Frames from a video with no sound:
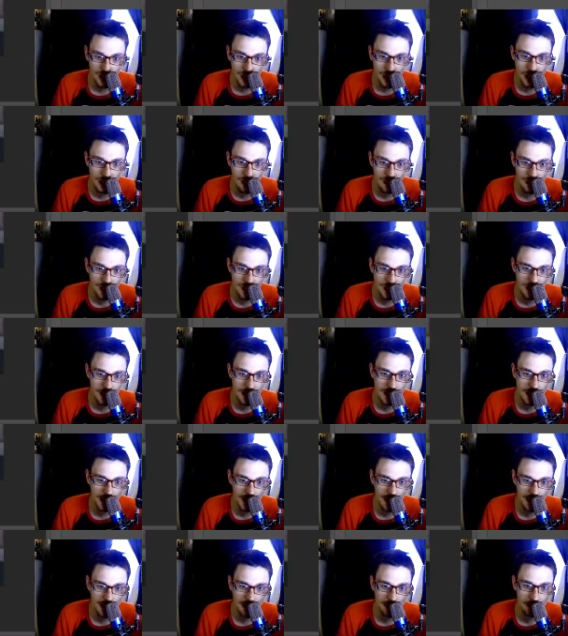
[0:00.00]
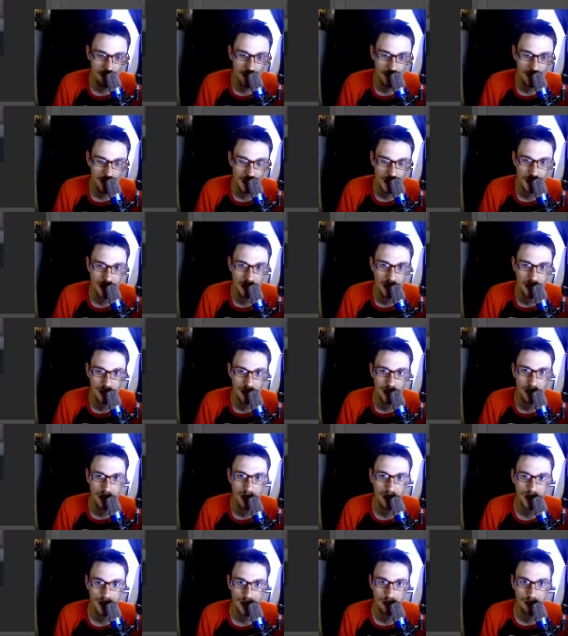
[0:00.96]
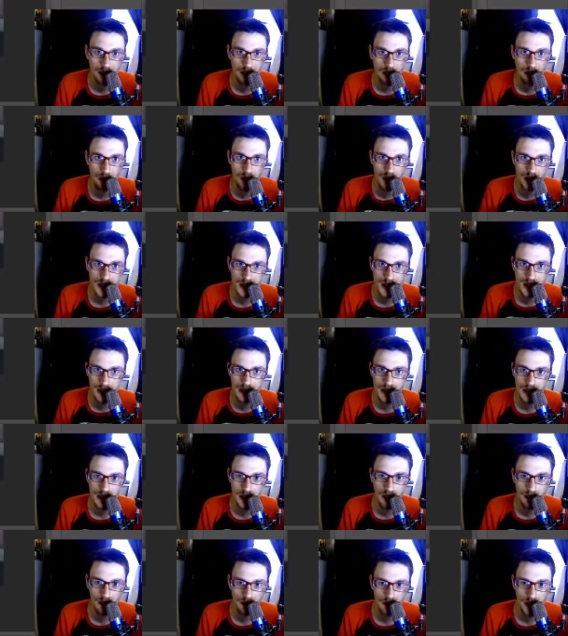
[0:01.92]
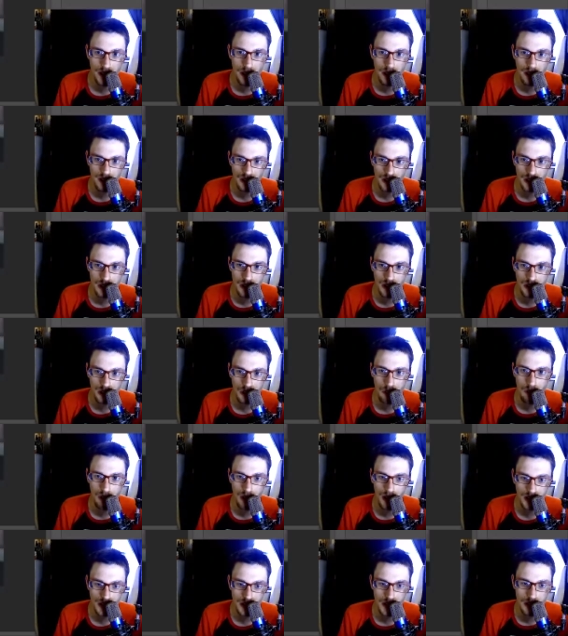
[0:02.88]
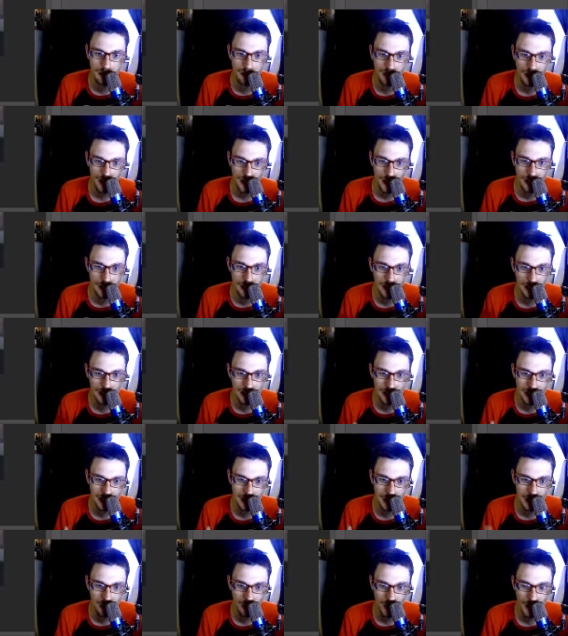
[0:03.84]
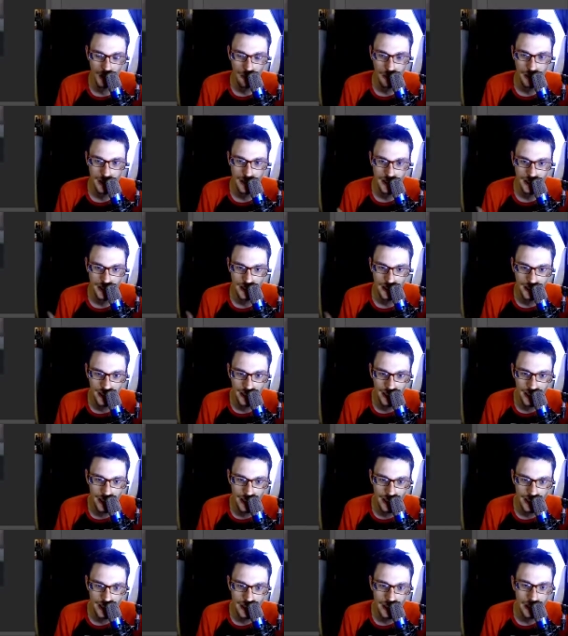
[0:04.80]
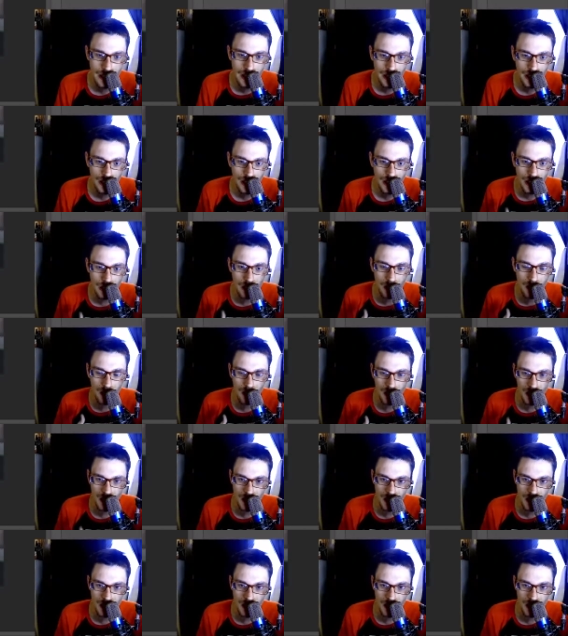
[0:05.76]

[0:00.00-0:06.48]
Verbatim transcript: when it comes to thumbnails, you gotta think about what size thumbnail do you want. Do you want a 1920 by 1080 or